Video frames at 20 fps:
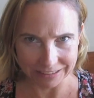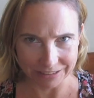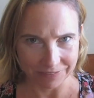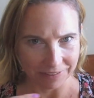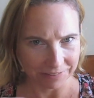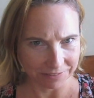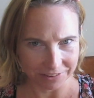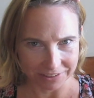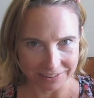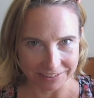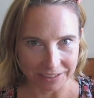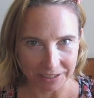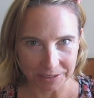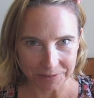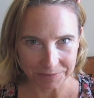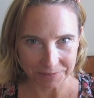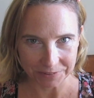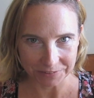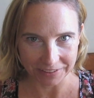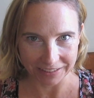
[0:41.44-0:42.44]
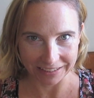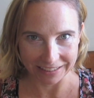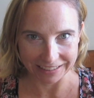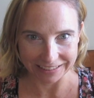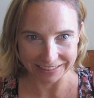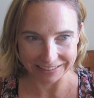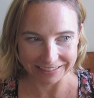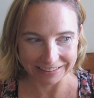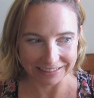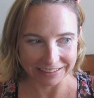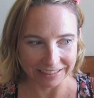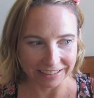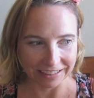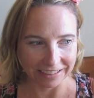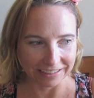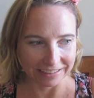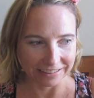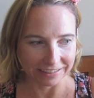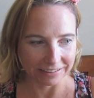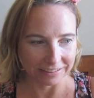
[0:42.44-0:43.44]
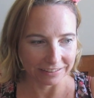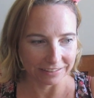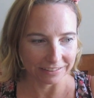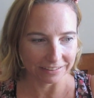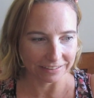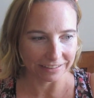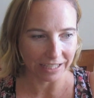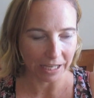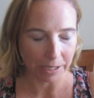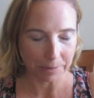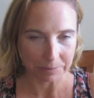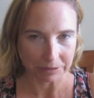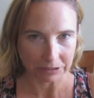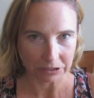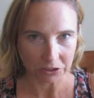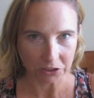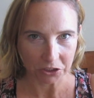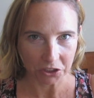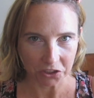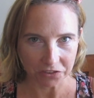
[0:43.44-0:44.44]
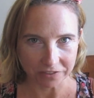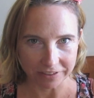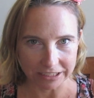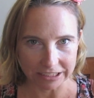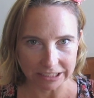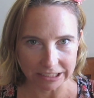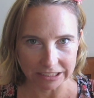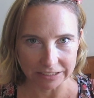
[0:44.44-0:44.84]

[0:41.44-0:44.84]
is my first time doing this. I'm a little nervous.